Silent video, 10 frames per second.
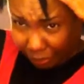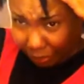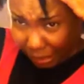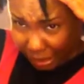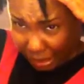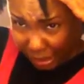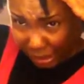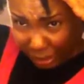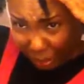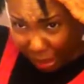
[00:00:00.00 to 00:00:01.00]
flat
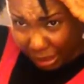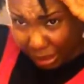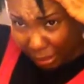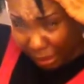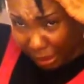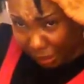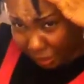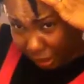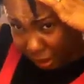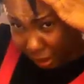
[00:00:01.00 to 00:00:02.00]
ironing my hair out,
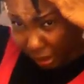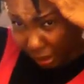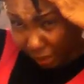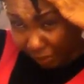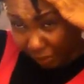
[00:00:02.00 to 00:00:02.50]
and I haven't